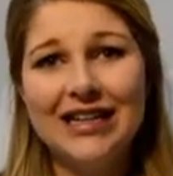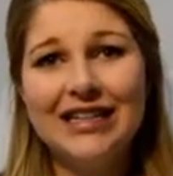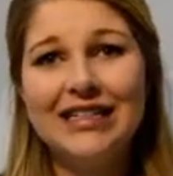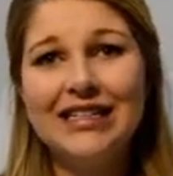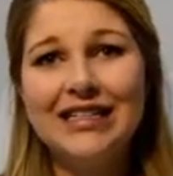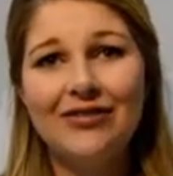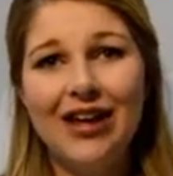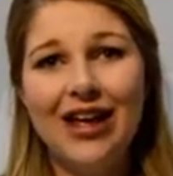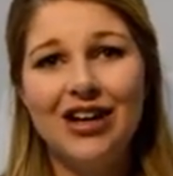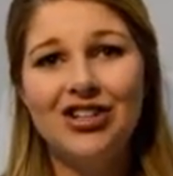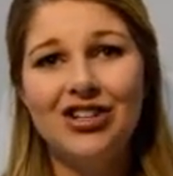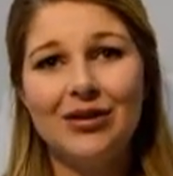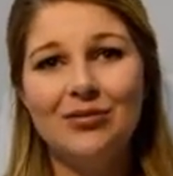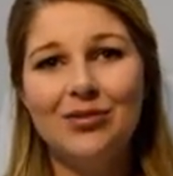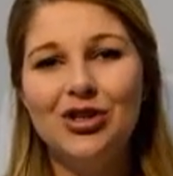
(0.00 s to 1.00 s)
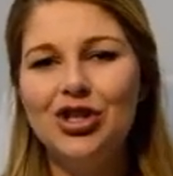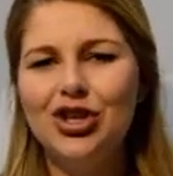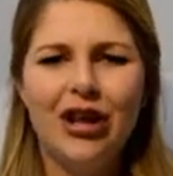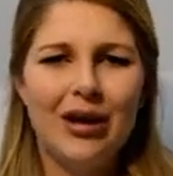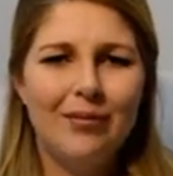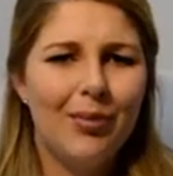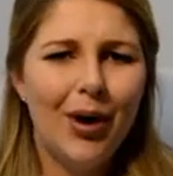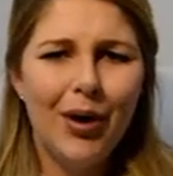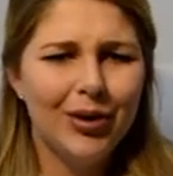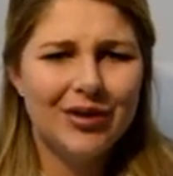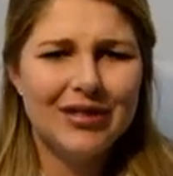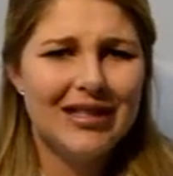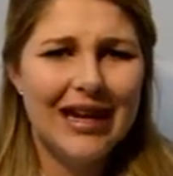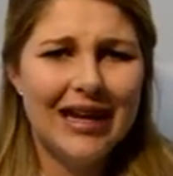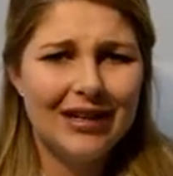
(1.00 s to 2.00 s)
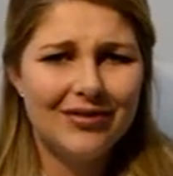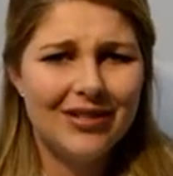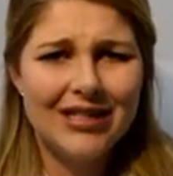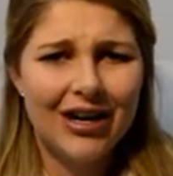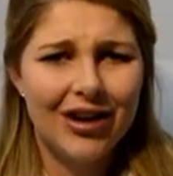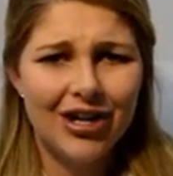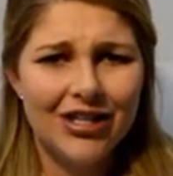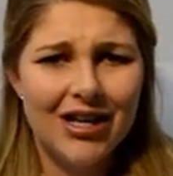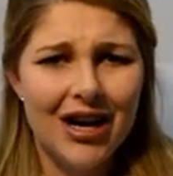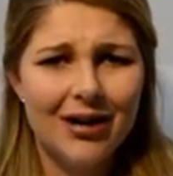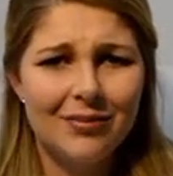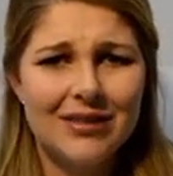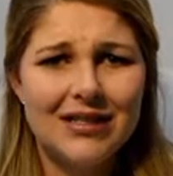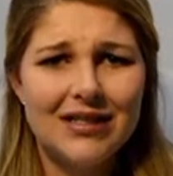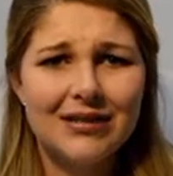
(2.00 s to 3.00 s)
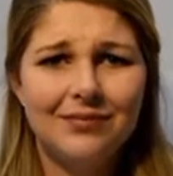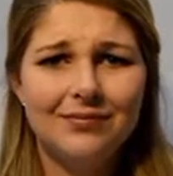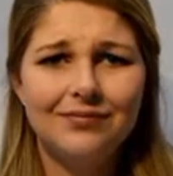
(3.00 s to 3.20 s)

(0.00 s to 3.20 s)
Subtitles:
disadvantage them due to imposed negative stereotypes.